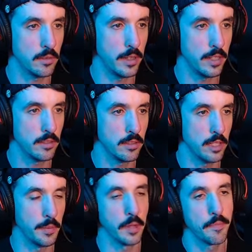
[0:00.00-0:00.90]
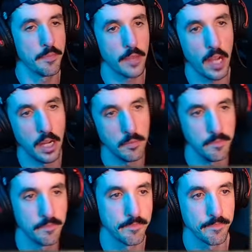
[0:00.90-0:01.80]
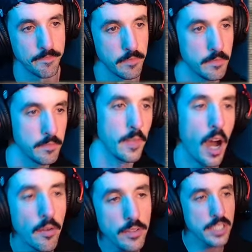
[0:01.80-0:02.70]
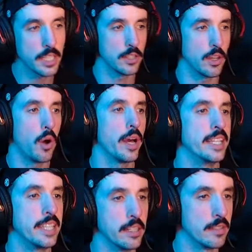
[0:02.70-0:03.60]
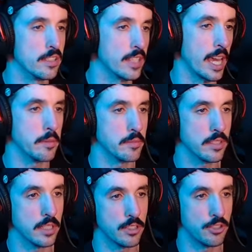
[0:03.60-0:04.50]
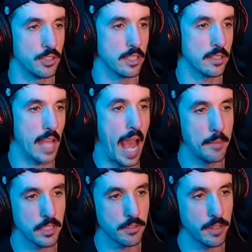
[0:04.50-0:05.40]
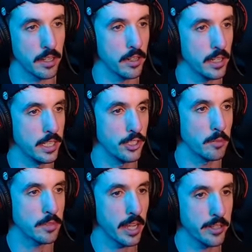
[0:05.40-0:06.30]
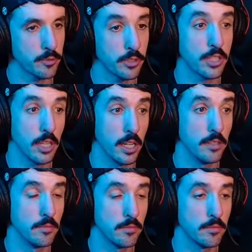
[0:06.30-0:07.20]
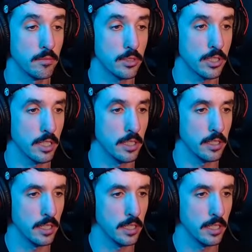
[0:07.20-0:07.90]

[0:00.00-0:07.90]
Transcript: Wait, here we go. Um, obviously the, the whole idea of these games is just atmosphere and jump scares, which is good, which is good.